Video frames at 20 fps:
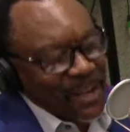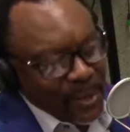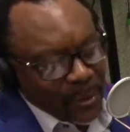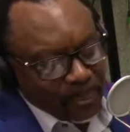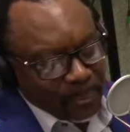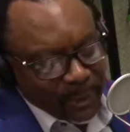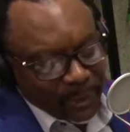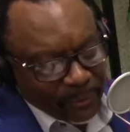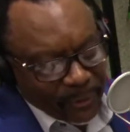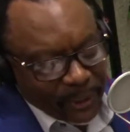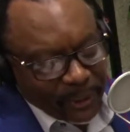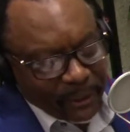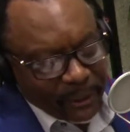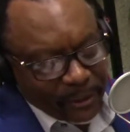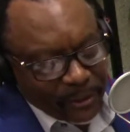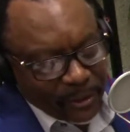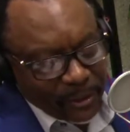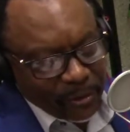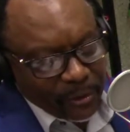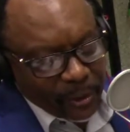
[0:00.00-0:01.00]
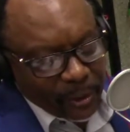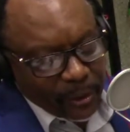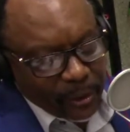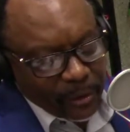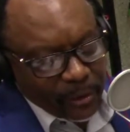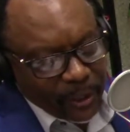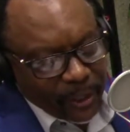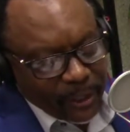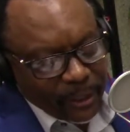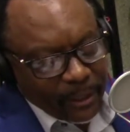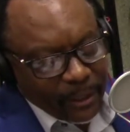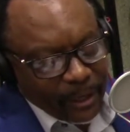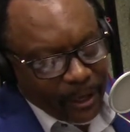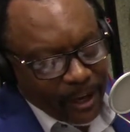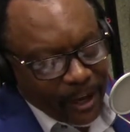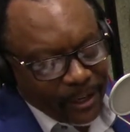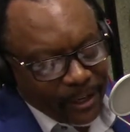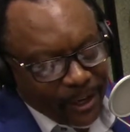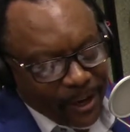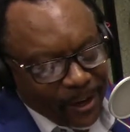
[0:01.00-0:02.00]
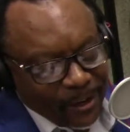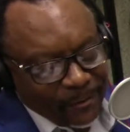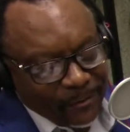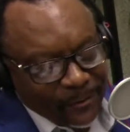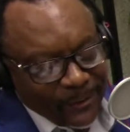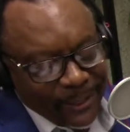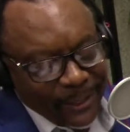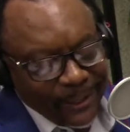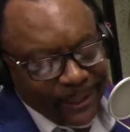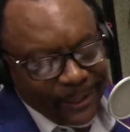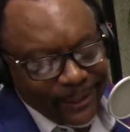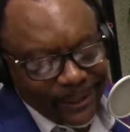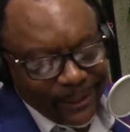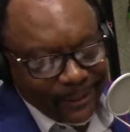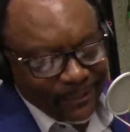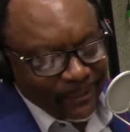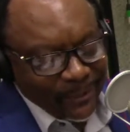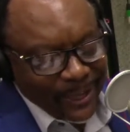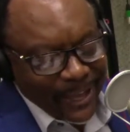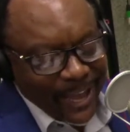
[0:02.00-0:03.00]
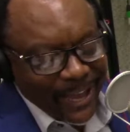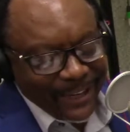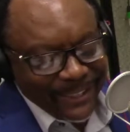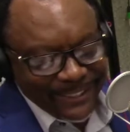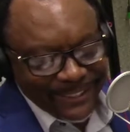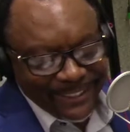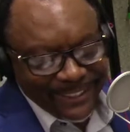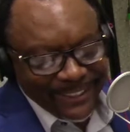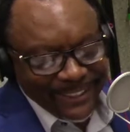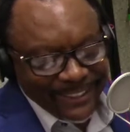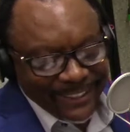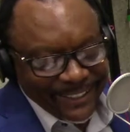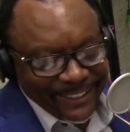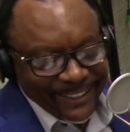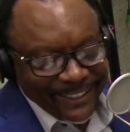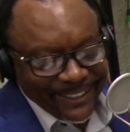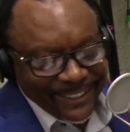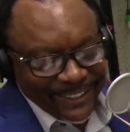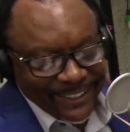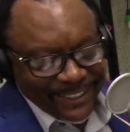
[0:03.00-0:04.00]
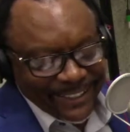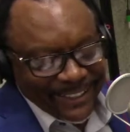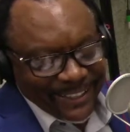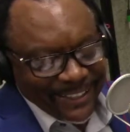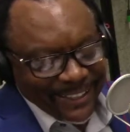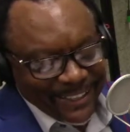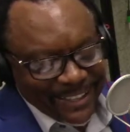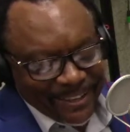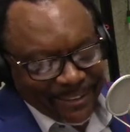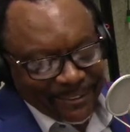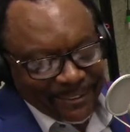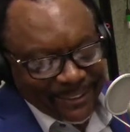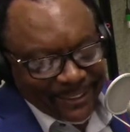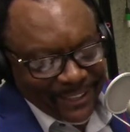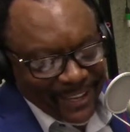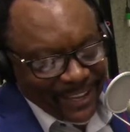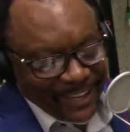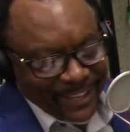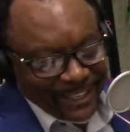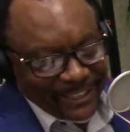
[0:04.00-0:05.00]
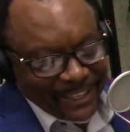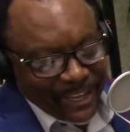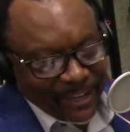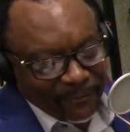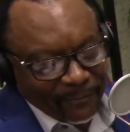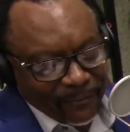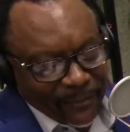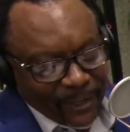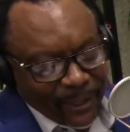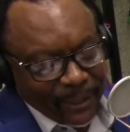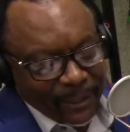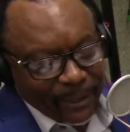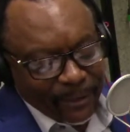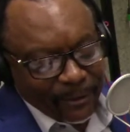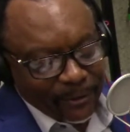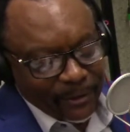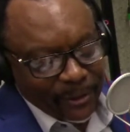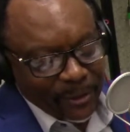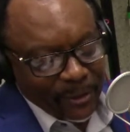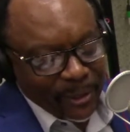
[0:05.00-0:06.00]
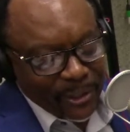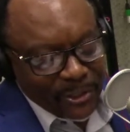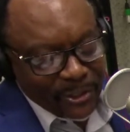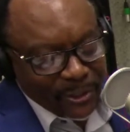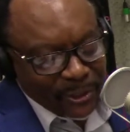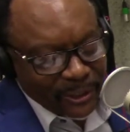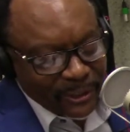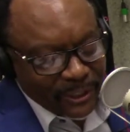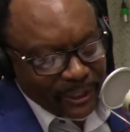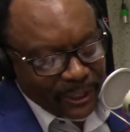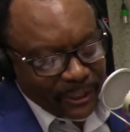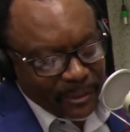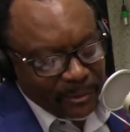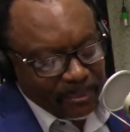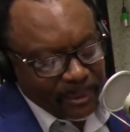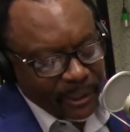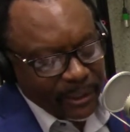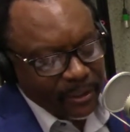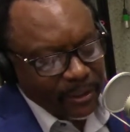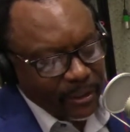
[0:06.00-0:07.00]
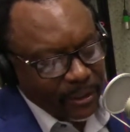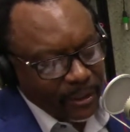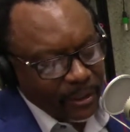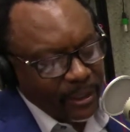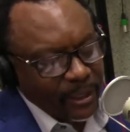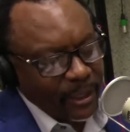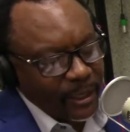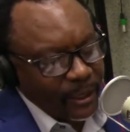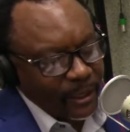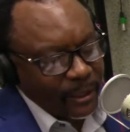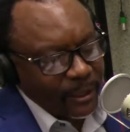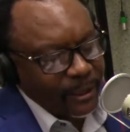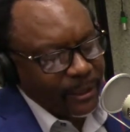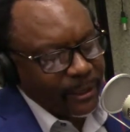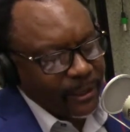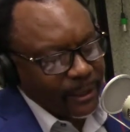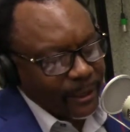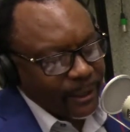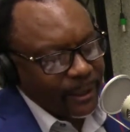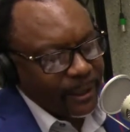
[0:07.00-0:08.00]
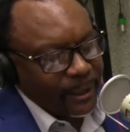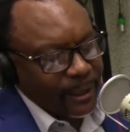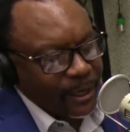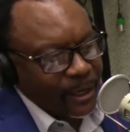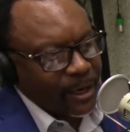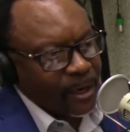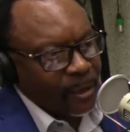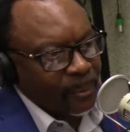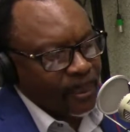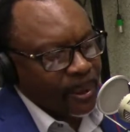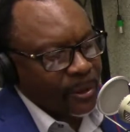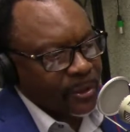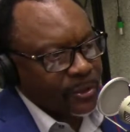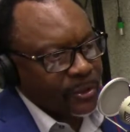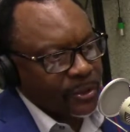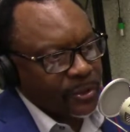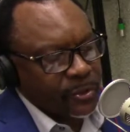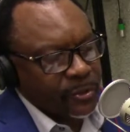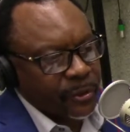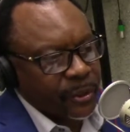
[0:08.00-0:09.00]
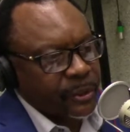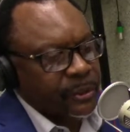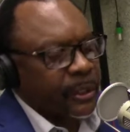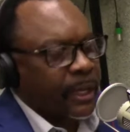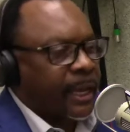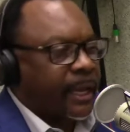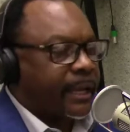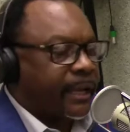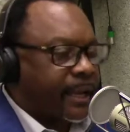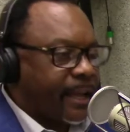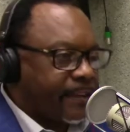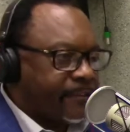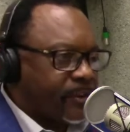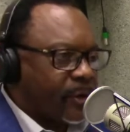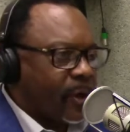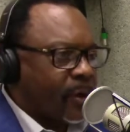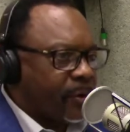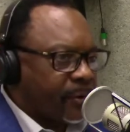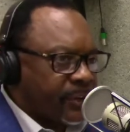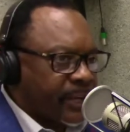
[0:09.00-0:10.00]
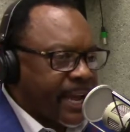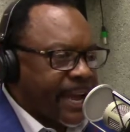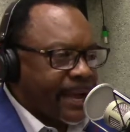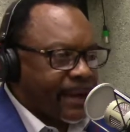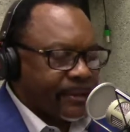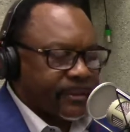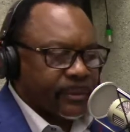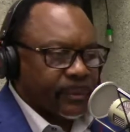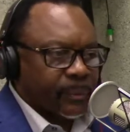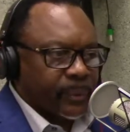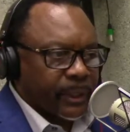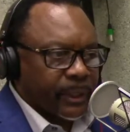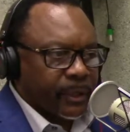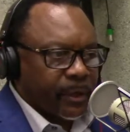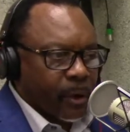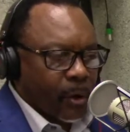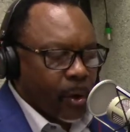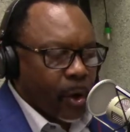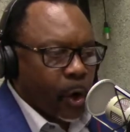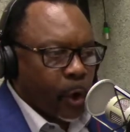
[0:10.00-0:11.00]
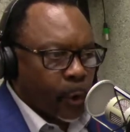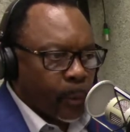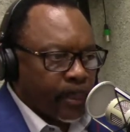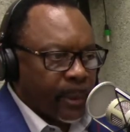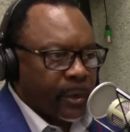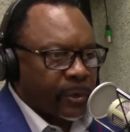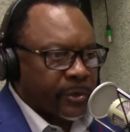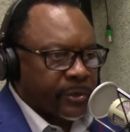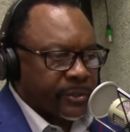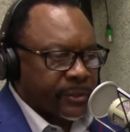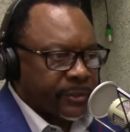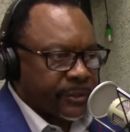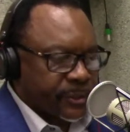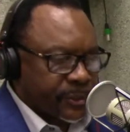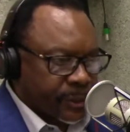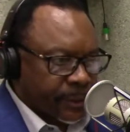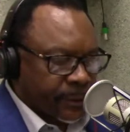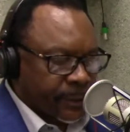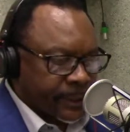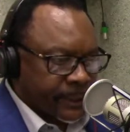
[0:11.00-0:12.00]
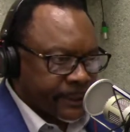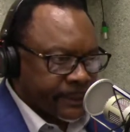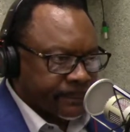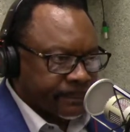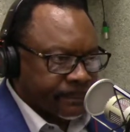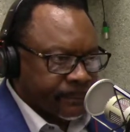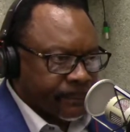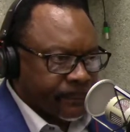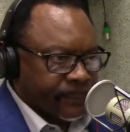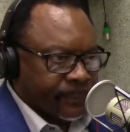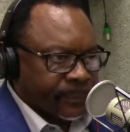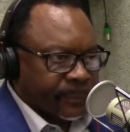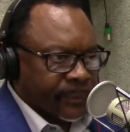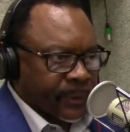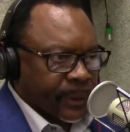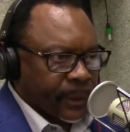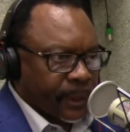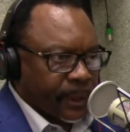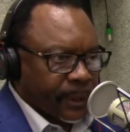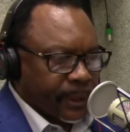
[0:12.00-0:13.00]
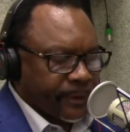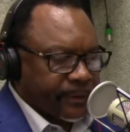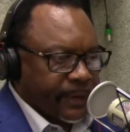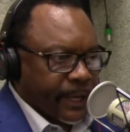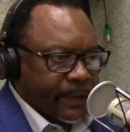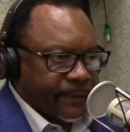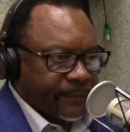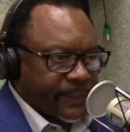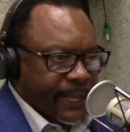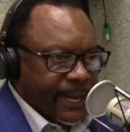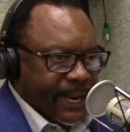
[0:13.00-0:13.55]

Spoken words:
But really, though, you need an all fun and reality. I like to have fun here on Your Insurance Connection, but you need you need homeowners insurance. Now, if you own your house with no homeowners insurance, if that